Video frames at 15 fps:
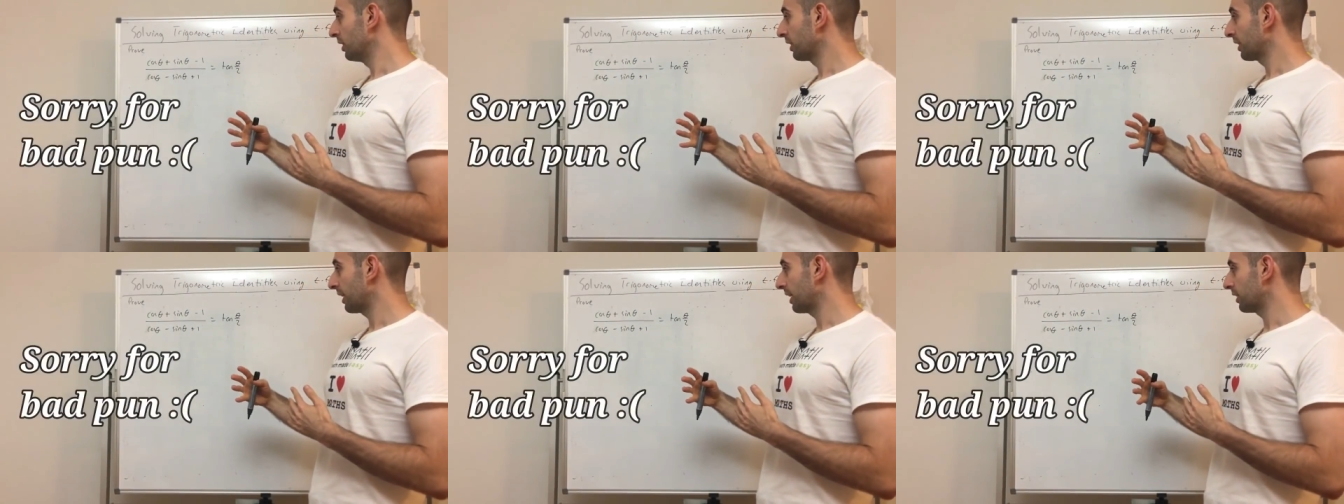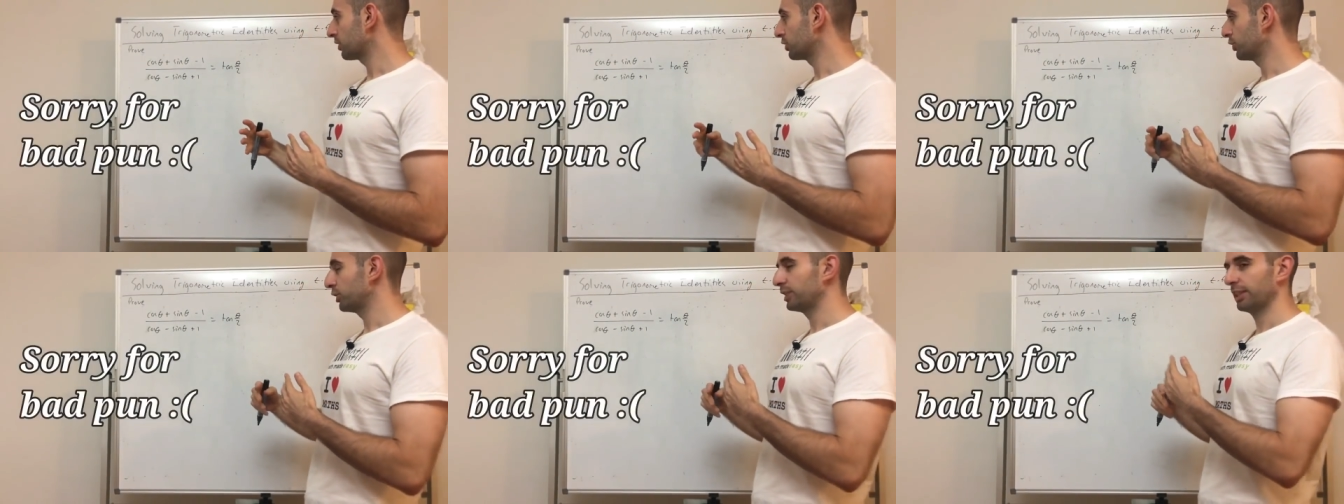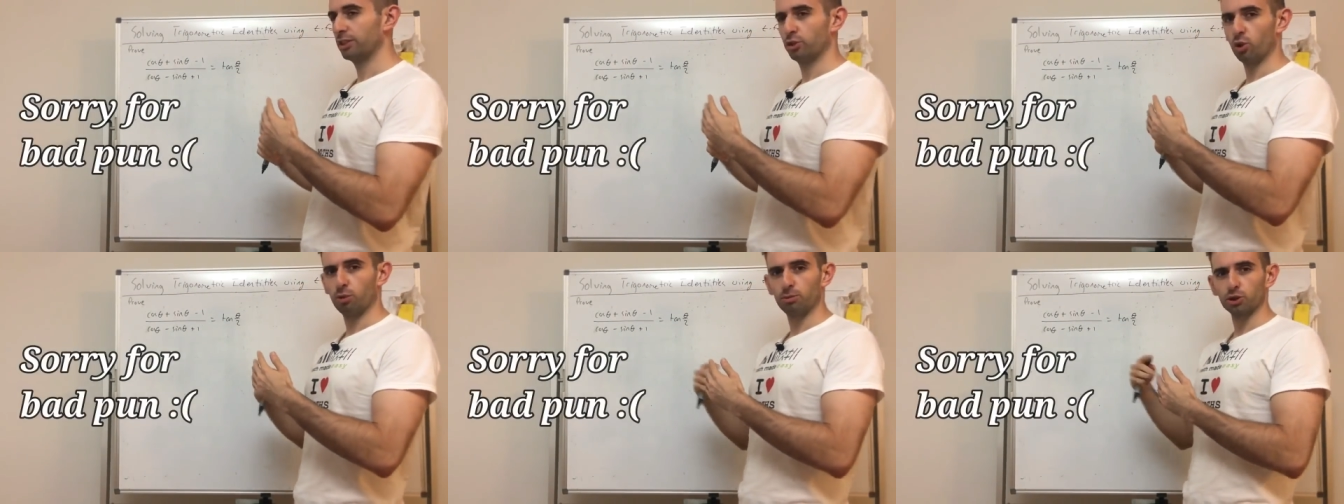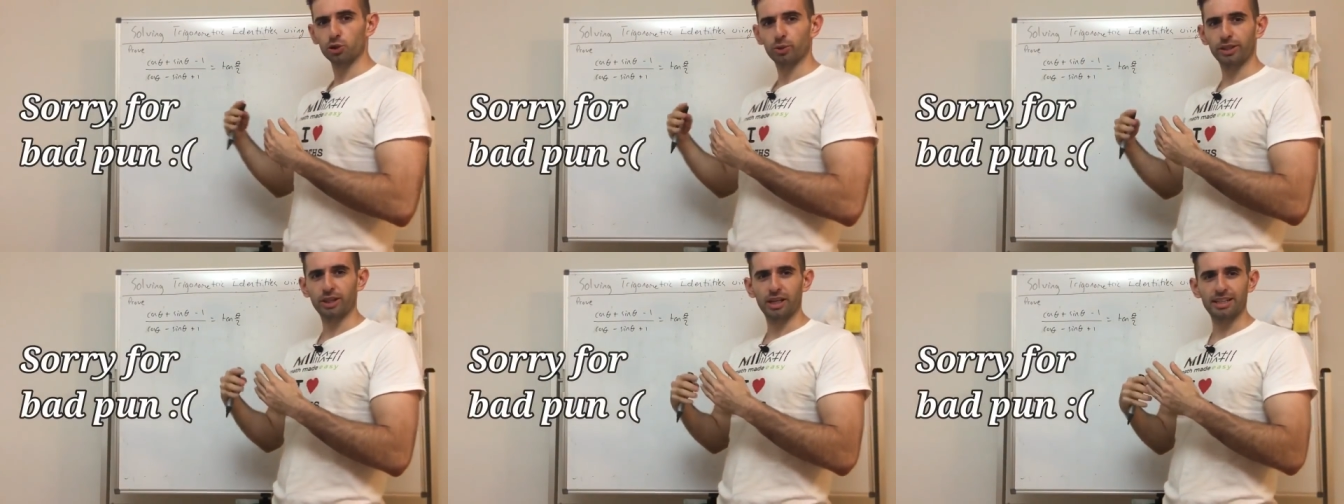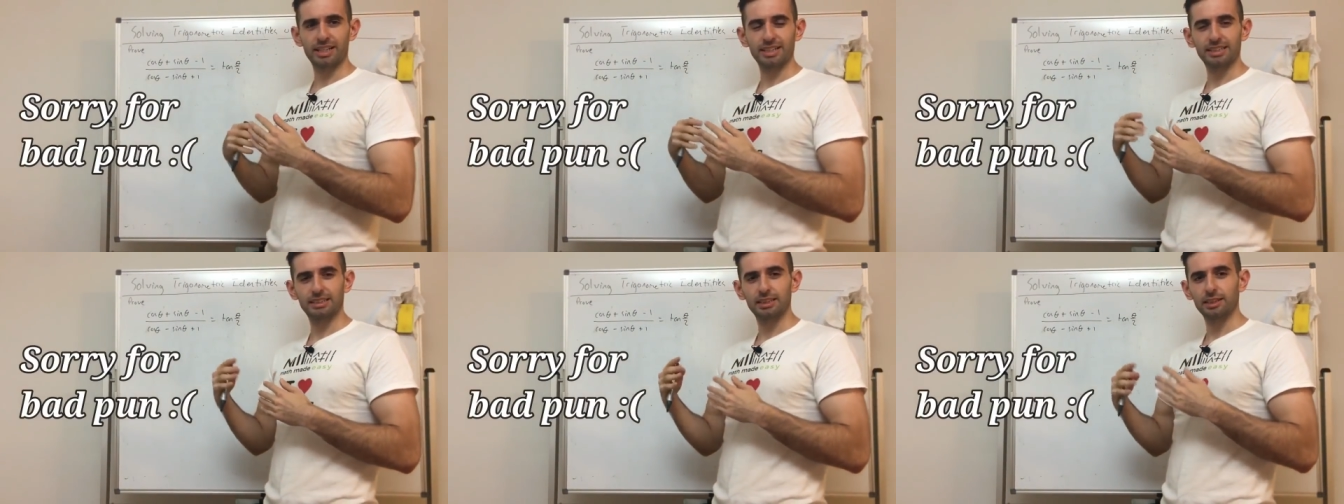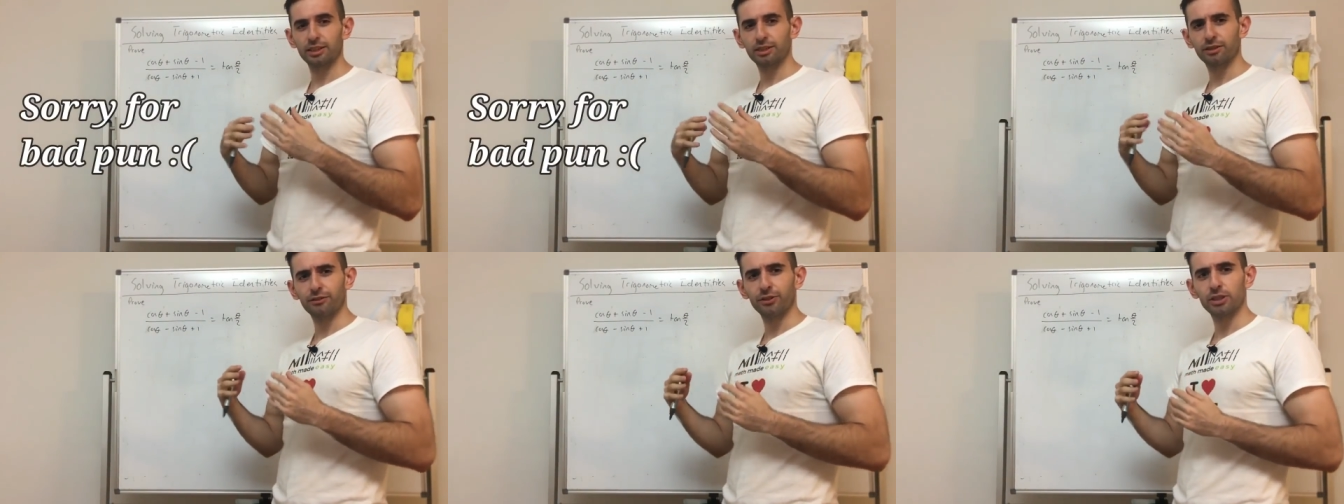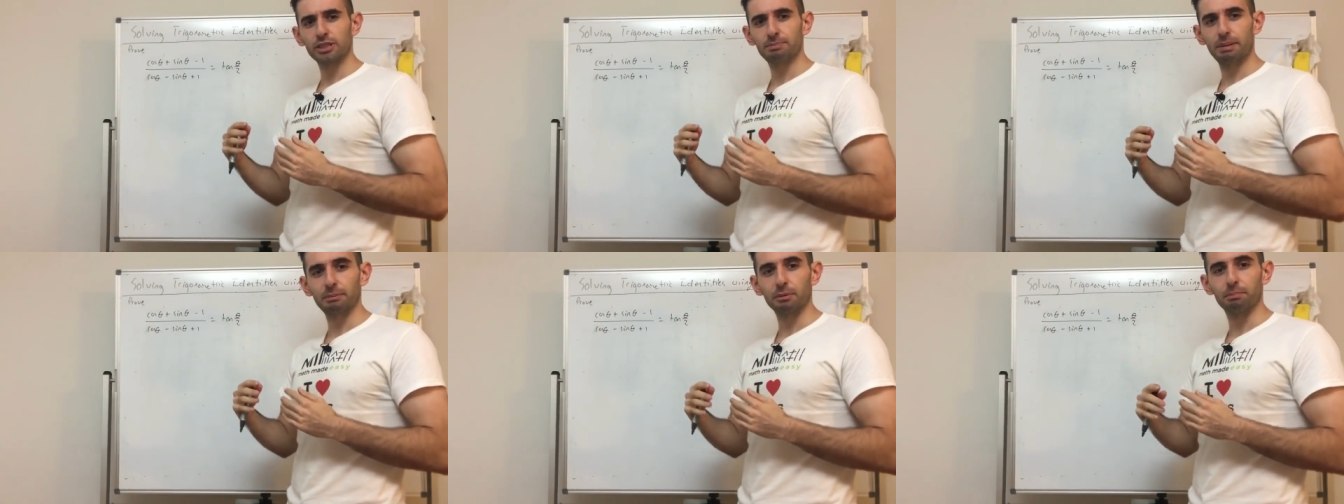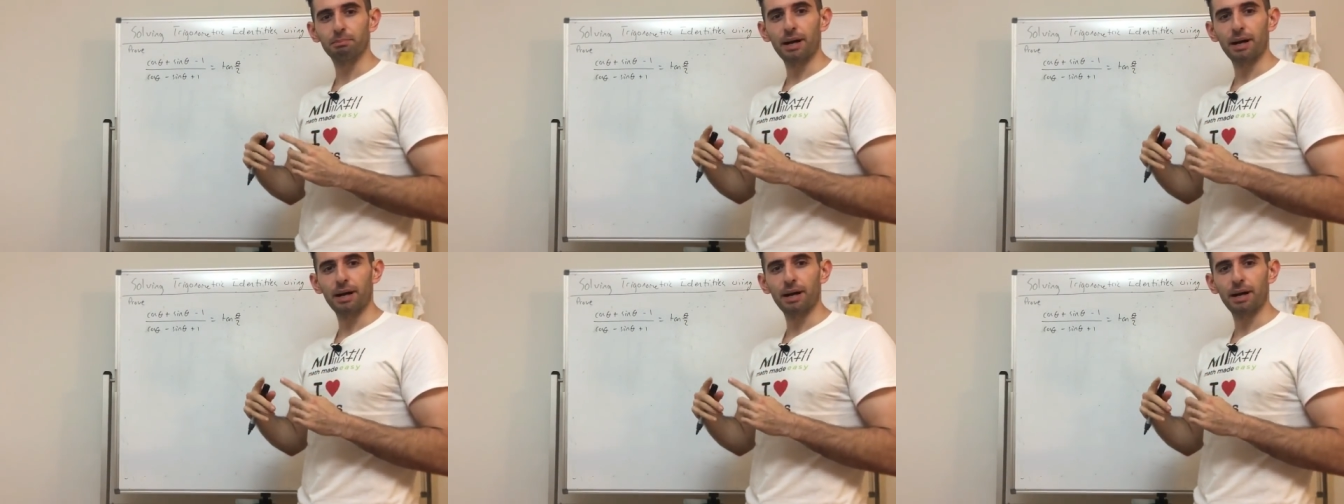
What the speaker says: Okay, because using normal trig identities confuses people.